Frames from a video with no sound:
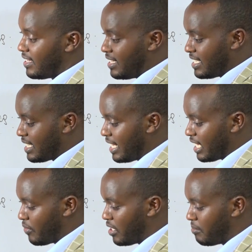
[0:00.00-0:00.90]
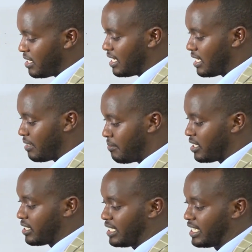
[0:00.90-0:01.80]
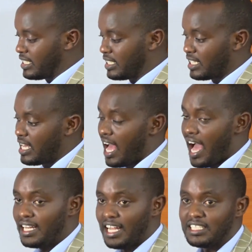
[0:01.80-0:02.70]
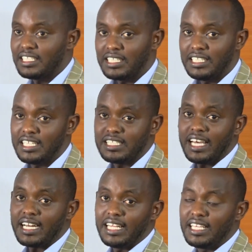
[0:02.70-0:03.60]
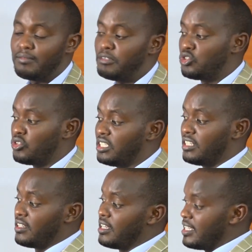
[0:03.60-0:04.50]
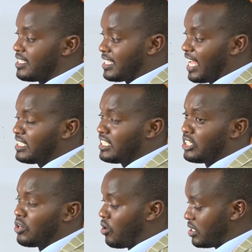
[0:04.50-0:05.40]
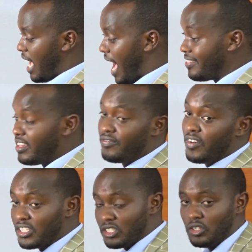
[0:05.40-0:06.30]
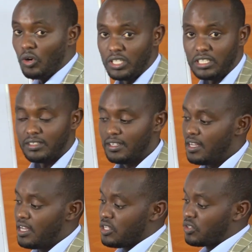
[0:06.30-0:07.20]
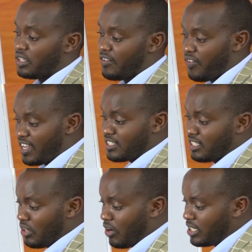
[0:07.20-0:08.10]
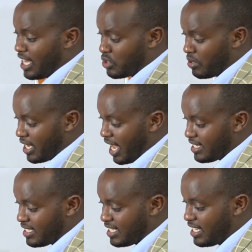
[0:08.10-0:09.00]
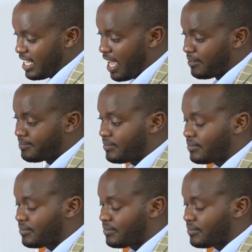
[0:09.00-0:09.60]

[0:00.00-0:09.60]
this link will immediately be created. And that creates a link between the starting node and the first node. So the first node, as we can see here,